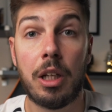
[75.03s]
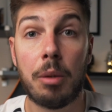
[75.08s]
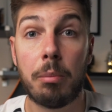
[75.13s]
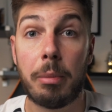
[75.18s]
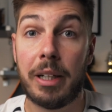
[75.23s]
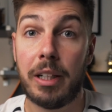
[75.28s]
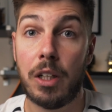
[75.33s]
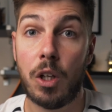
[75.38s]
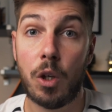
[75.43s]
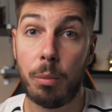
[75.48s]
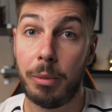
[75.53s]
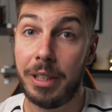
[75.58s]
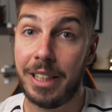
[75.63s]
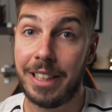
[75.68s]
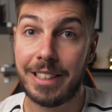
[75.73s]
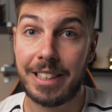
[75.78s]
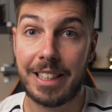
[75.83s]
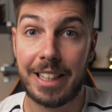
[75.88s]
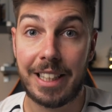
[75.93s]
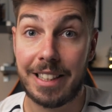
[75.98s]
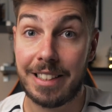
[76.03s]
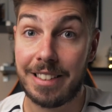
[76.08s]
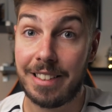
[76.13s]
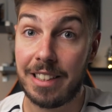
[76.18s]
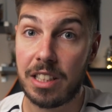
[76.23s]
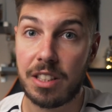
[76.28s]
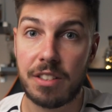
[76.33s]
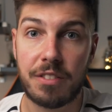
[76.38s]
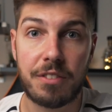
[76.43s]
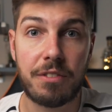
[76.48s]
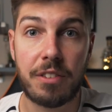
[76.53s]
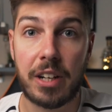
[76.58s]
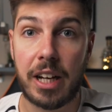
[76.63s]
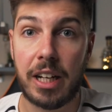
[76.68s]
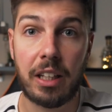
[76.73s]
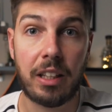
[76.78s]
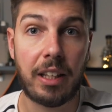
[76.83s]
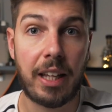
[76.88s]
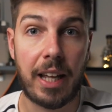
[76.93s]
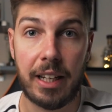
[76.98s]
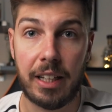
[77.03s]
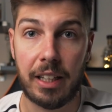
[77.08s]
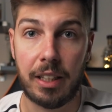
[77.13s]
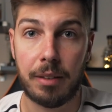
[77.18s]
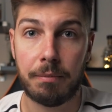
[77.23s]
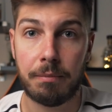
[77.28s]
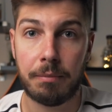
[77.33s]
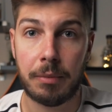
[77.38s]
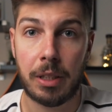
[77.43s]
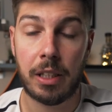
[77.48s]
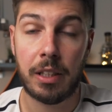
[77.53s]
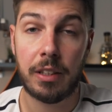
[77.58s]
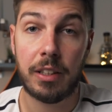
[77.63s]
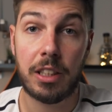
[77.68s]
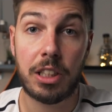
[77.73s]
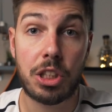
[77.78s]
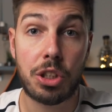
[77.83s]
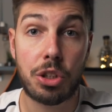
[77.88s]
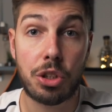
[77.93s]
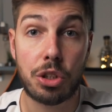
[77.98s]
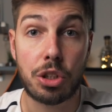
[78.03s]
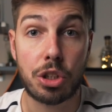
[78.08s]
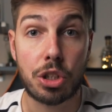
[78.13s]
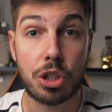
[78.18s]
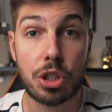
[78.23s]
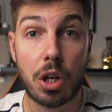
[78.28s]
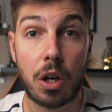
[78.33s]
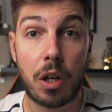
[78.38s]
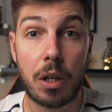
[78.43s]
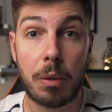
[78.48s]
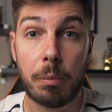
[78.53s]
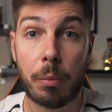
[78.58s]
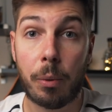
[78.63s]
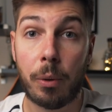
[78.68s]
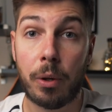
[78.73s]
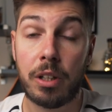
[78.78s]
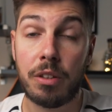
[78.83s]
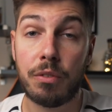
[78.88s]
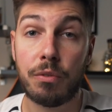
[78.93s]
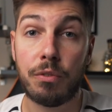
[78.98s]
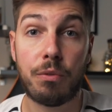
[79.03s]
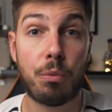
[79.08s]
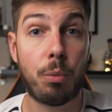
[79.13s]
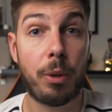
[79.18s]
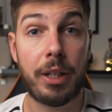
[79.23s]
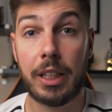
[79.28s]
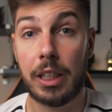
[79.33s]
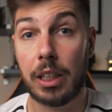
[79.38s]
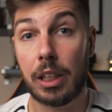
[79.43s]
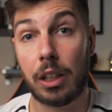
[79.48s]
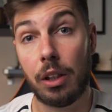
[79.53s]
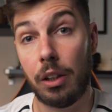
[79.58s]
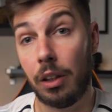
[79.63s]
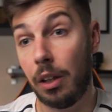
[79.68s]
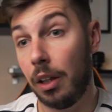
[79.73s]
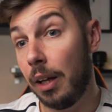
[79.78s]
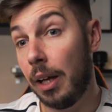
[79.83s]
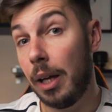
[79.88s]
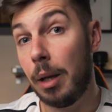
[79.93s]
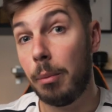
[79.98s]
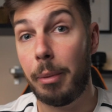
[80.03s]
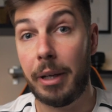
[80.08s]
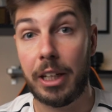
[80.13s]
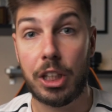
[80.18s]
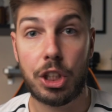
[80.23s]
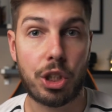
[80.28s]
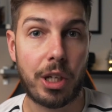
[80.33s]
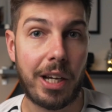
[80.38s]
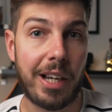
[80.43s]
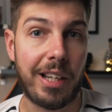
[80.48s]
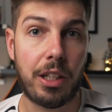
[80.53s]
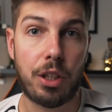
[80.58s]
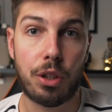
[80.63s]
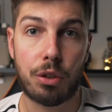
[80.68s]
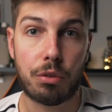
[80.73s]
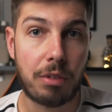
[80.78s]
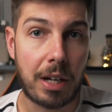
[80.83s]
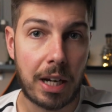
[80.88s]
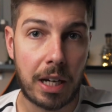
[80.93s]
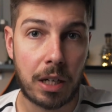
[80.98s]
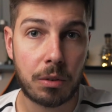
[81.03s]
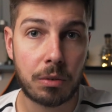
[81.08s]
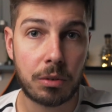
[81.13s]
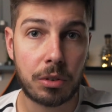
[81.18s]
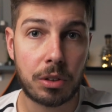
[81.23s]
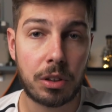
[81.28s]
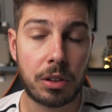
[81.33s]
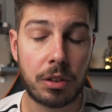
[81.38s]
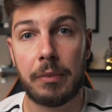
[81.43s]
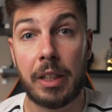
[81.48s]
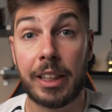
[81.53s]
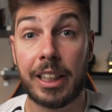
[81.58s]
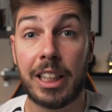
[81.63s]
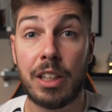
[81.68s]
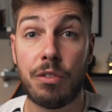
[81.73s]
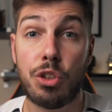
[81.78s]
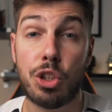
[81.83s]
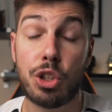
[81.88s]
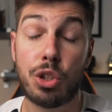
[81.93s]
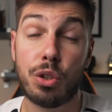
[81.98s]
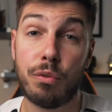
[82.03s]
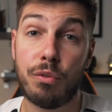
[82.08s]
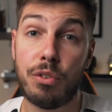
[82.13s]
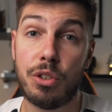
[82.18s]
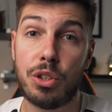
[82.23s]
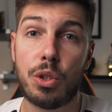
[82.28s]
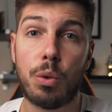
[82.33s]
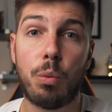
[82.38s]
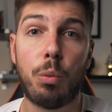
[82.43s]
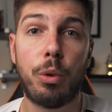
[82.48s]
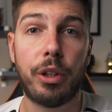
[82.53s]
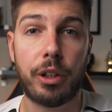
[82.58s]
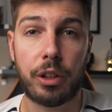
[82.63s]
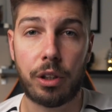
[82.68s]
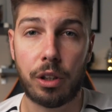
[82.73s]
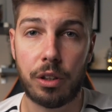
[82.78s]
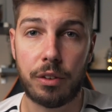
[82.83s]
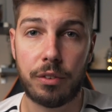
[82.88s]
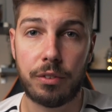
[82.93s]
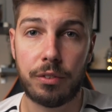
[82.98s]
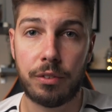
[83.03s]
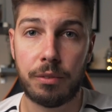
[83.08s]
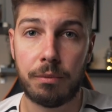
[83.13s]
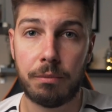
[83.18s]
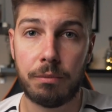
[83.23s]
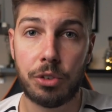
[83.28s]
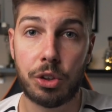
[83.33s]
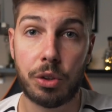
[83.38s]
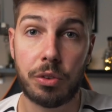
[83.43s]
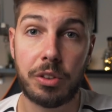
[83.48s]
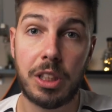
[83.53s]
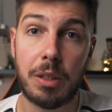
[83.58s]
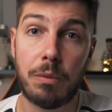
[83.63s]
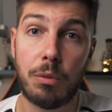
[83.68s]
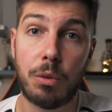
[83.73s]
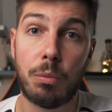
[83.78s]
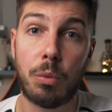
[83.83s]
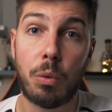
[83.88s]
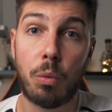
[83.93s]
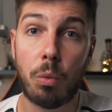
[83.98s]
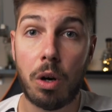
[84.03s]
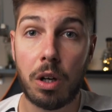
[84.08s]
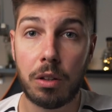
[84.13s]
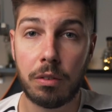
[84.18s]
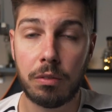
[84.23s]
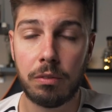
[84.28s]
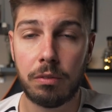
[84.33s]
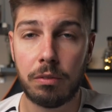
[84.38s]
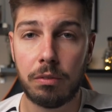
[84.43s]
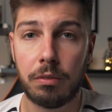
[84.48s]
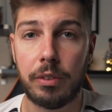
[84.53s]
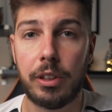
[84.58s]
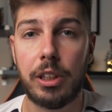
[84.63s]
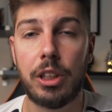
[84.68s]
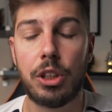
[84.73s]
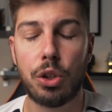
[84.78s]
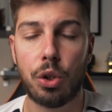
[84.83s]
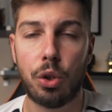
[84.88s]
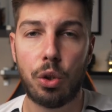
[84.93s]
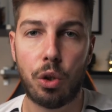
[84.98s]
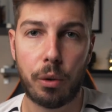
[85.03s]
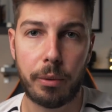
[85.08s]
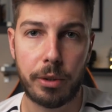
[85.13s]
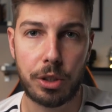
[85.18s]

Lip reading: By no means is this the final edit. This is just a starting point where you can base your edit around and gives you something to work off. So tip number 1 is auto